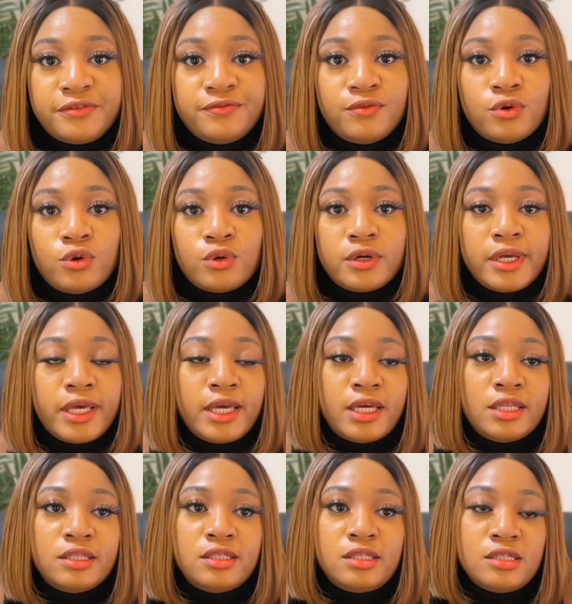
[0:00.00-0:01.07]
for
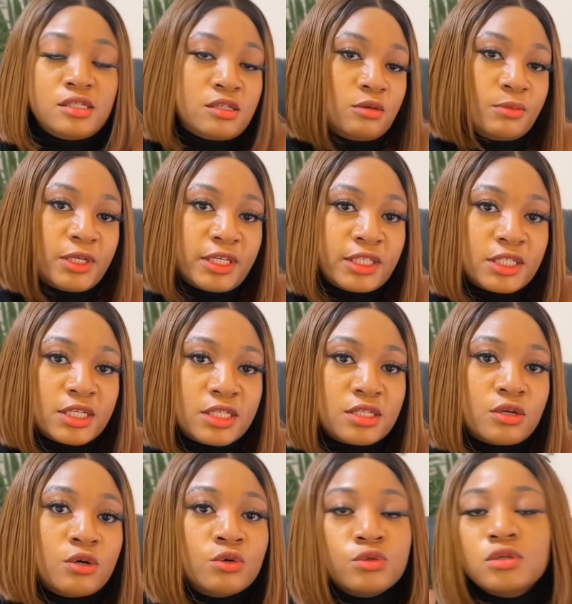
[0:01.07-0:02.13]
a digital marketer
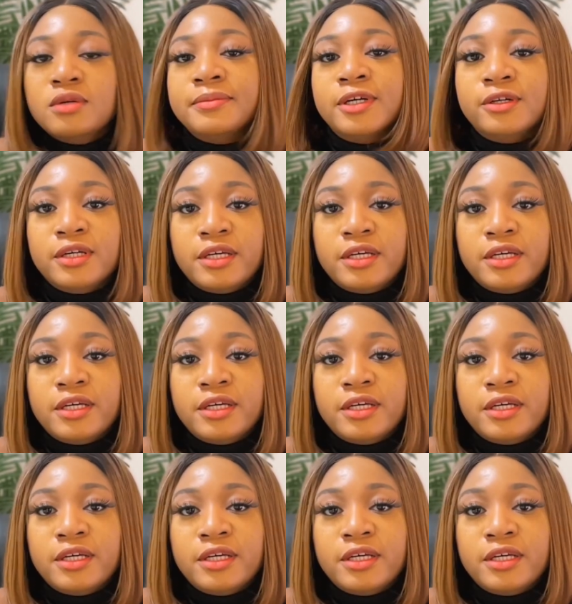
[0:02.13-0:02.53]
is also about